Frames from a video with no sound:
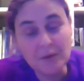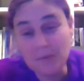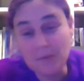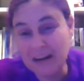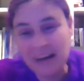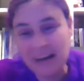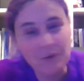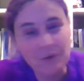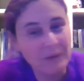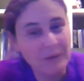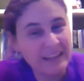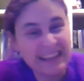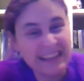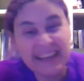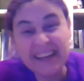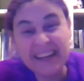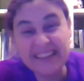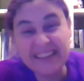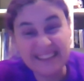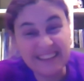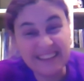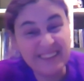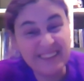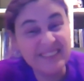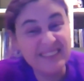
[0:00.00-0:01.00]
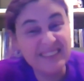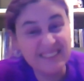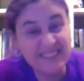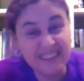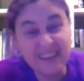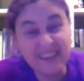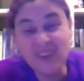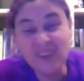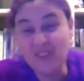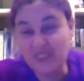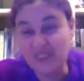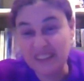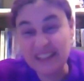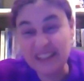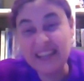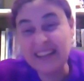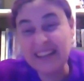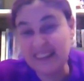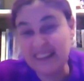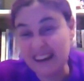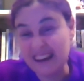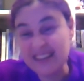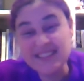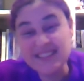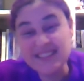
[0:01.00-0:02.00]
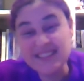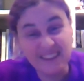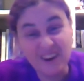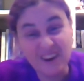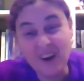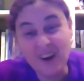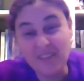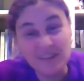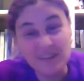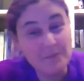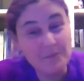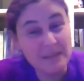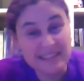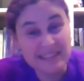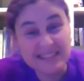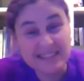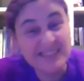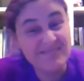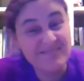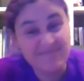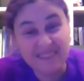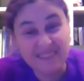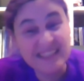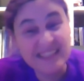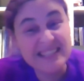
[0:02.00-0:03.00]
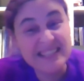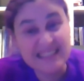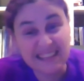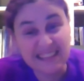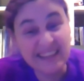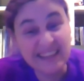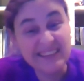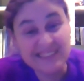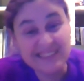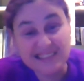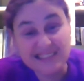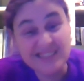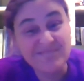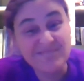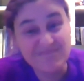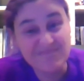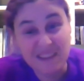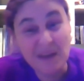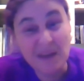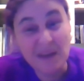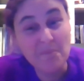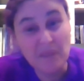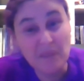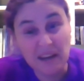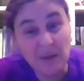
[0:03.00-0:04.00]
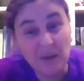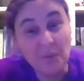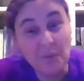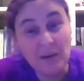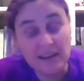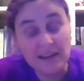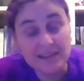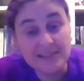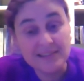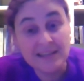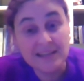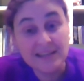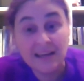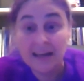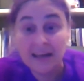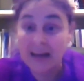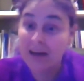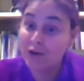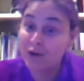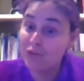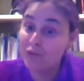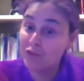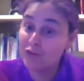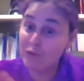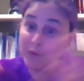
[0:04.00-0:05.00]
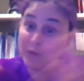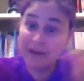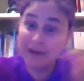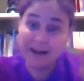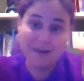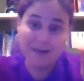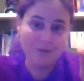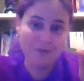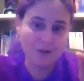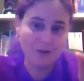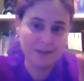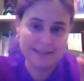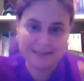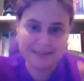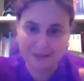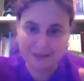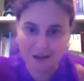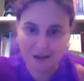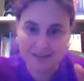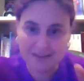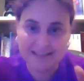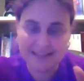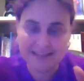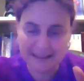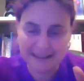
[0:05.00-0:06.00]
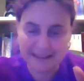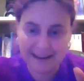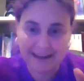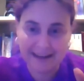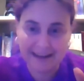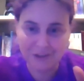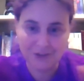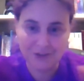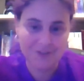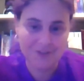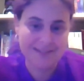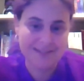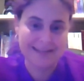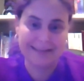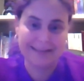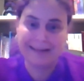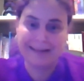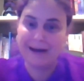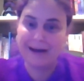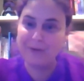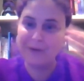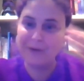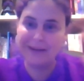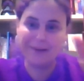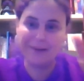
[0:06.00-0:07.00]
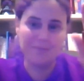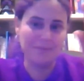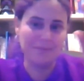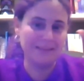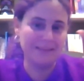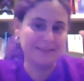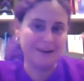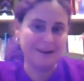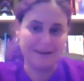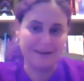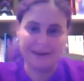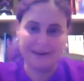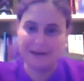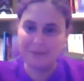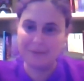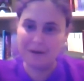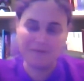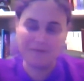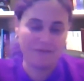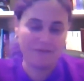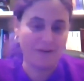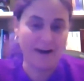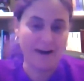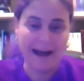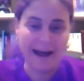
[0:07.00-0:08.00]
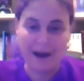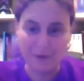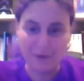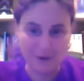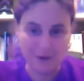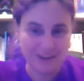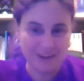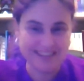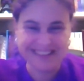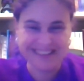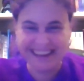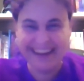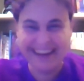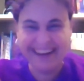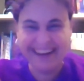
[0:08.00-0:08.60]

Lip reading: But I really, at the end of the day, really lies on governments and states in many ways. And also we have all these non-state actors, and that we can be talking about for hours.